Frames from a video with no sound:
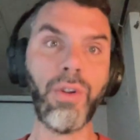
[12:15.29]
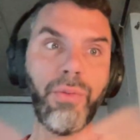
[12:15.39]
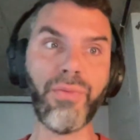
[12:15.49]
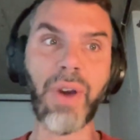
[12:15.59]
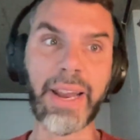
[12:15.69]

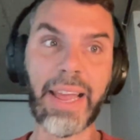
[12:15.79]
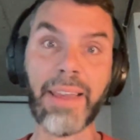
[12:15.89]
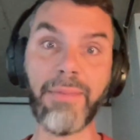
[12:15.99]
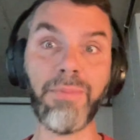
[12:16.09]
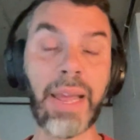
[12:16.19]
find
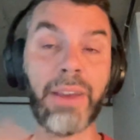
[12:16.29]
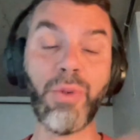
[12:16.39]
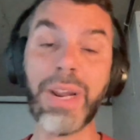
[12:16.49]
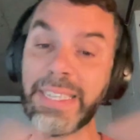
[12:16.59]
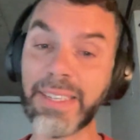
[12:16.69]
like
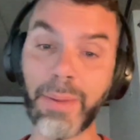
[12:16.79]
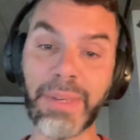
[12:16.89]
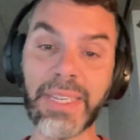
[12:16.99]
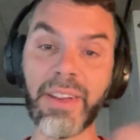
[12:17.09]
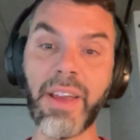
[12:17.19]
criticism
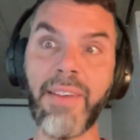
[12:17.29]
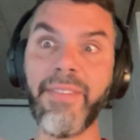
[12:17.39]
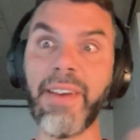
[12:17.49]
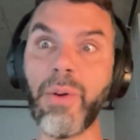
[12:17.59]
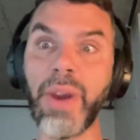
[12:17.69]
is a
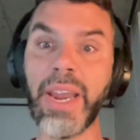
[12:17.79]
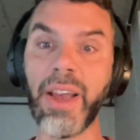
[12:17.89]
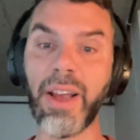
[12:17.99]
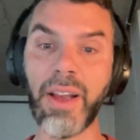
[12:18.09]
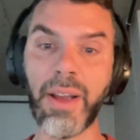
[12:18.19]
very
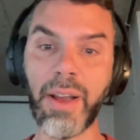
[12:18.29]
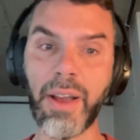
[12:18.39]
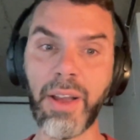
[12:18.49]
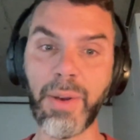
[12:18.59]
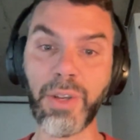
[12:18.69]

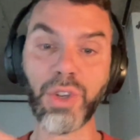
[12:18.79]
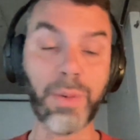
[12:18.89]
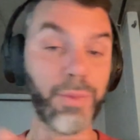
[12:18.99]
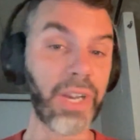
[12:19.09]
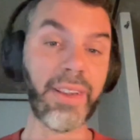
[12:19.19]

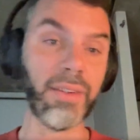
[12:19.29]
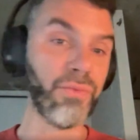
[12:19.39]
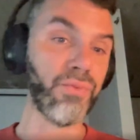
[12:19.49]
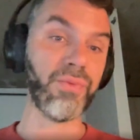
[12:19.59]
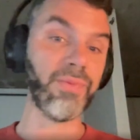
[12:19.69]
subjective
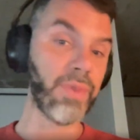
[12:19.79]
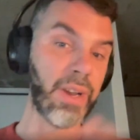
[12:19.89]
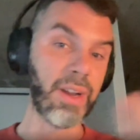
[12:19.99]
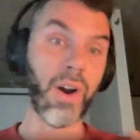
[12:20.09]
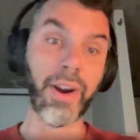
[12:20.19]

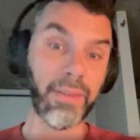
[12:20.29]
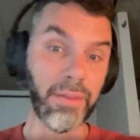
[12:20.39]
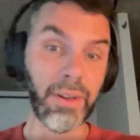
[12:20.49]
art.